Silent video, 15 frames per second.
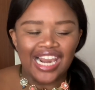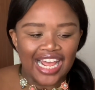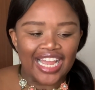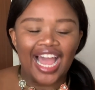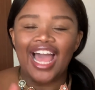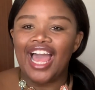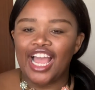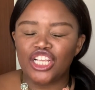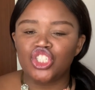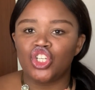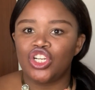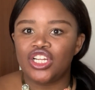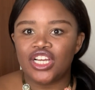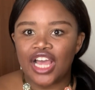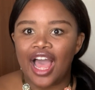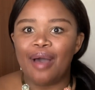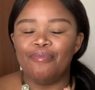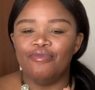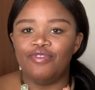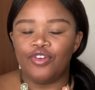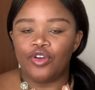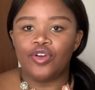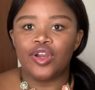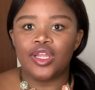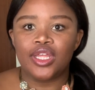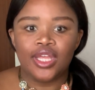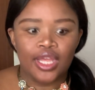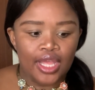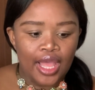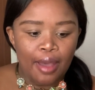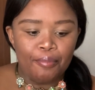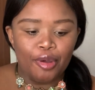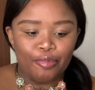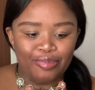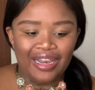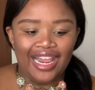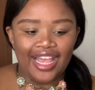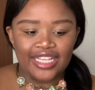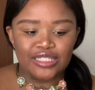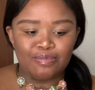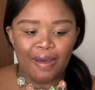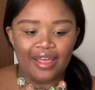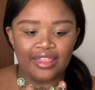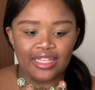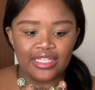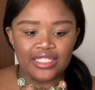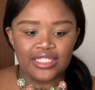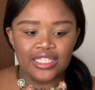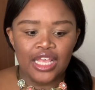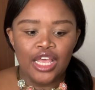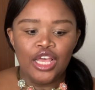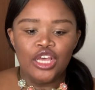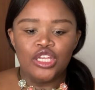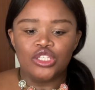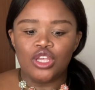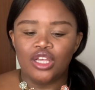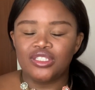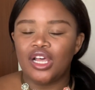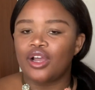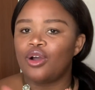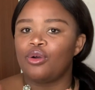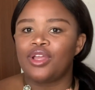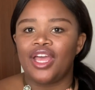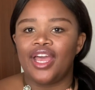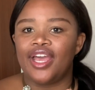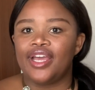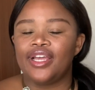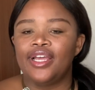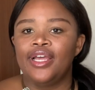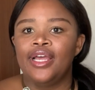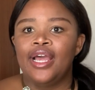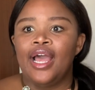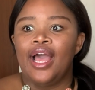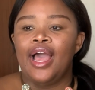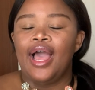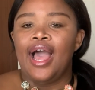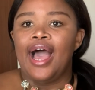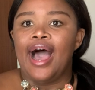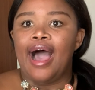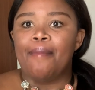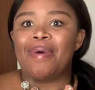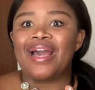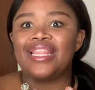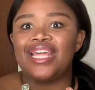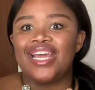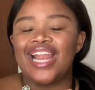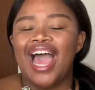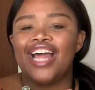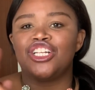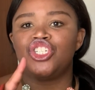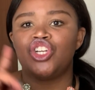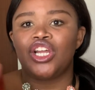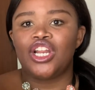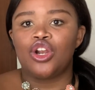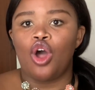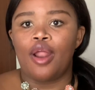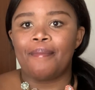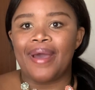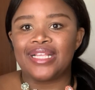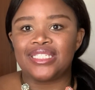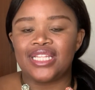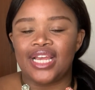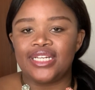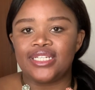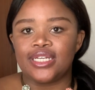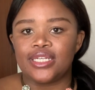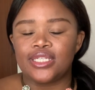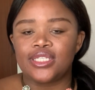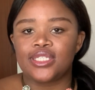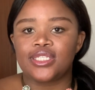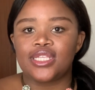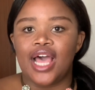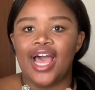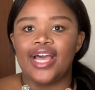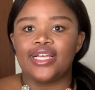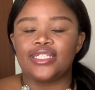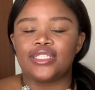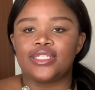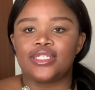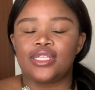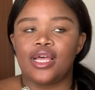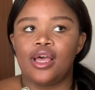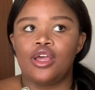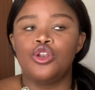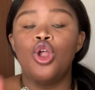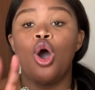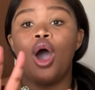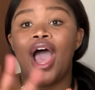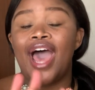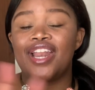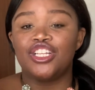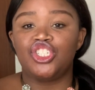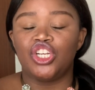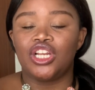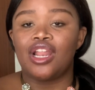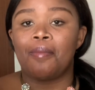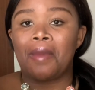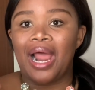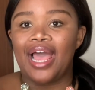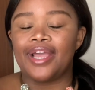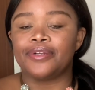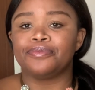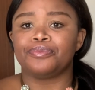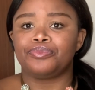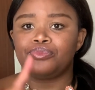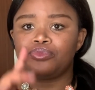Like, I actually am very perplexed by this. So I was like, okay. By then, I had shared it on my status as... No, I hadn't shared it. I'm lying.